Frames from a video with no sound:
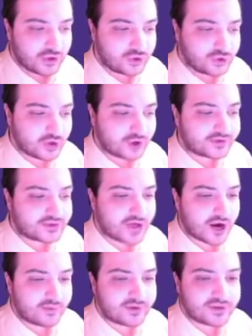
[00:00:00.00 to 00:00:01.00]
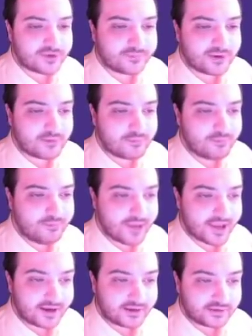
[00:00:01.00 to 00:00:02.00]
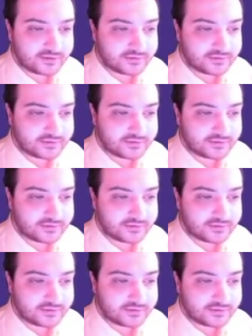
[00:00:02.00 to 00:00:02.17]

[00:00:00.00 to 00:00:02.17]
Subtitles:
Do not start with something big.